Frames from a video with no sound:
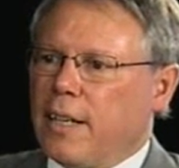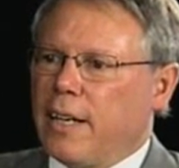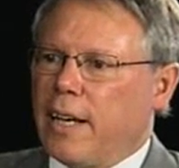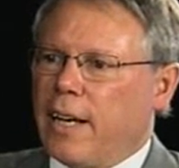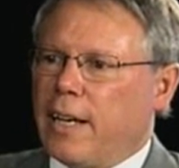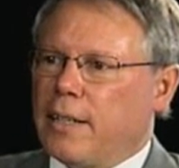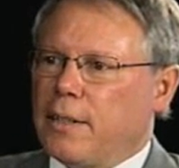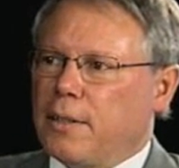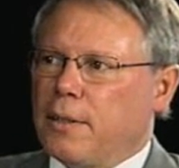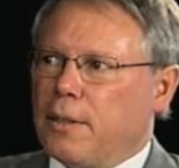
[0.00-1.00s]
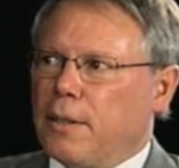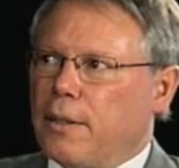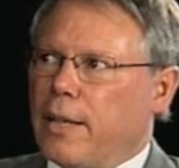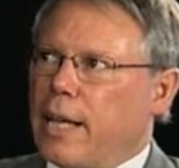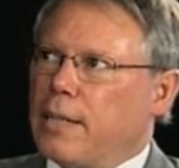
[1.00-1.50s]
And
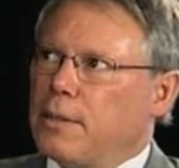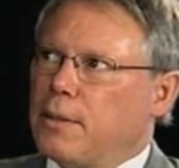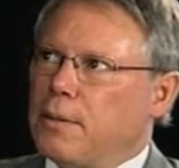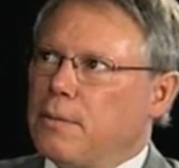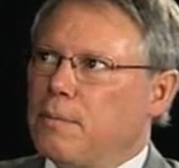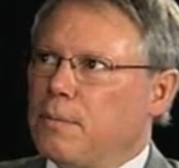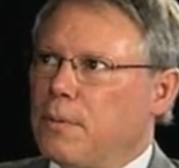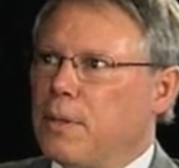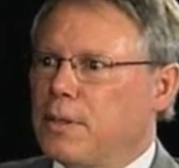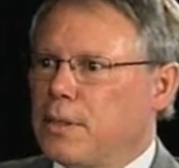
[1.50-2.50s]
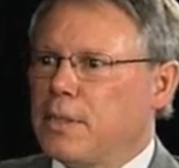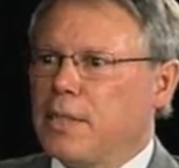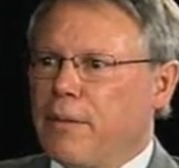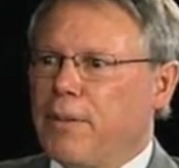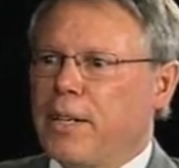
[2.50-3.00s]
that is a
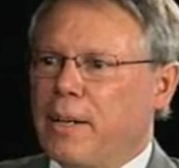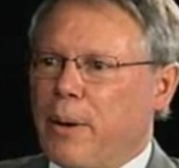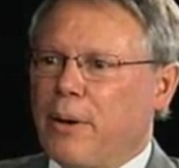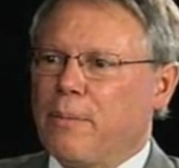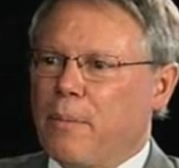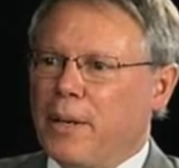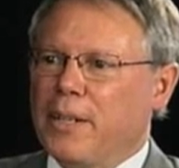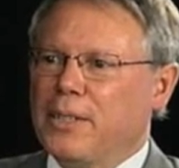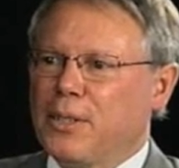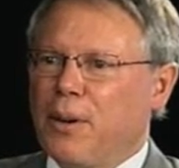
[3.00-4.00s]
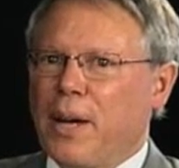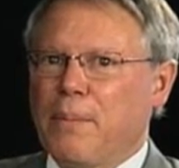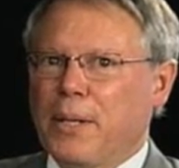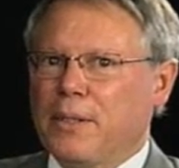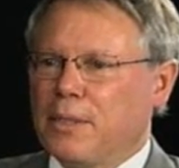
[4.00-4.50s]
significant amount of money, so I've
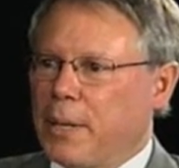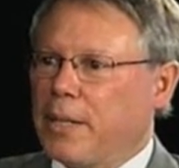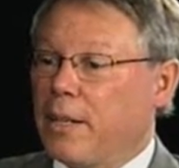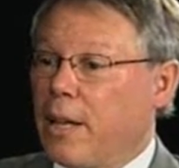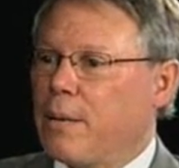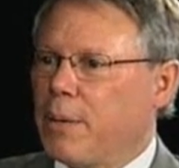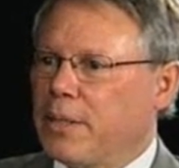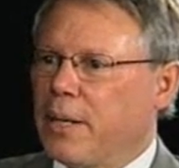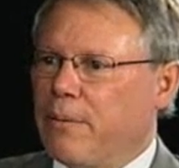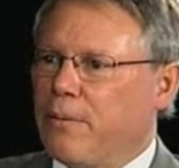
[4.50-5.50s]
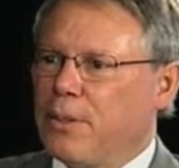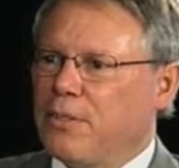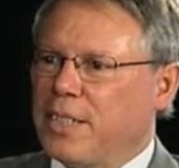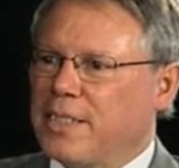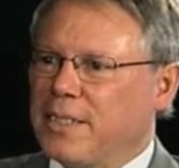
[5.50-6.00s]
been spending a lot of my time
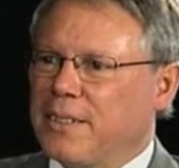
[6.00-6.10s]
fundraising.